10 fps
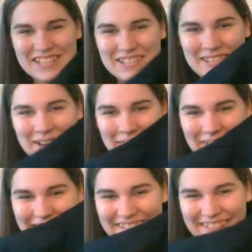
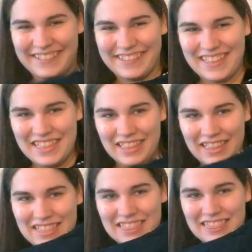So,
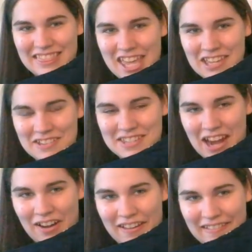thank you,
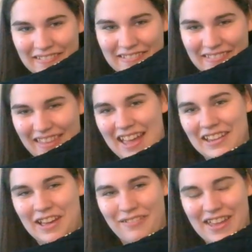Sarah. I
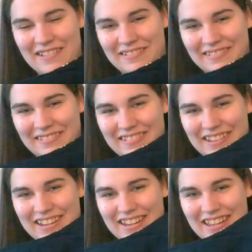love it.
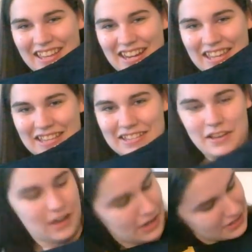It is
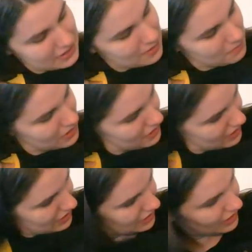awesome,
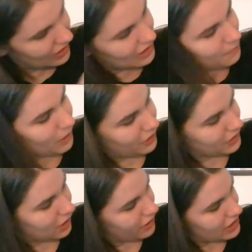and
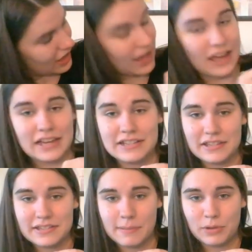apparently already has
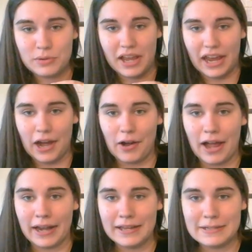some Luna hair
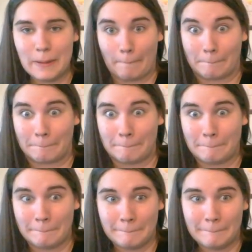on it.
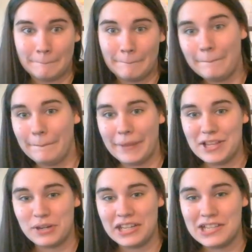That's
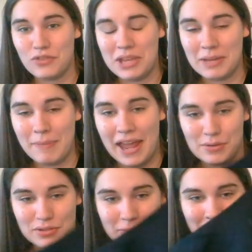what it gets for being in my house.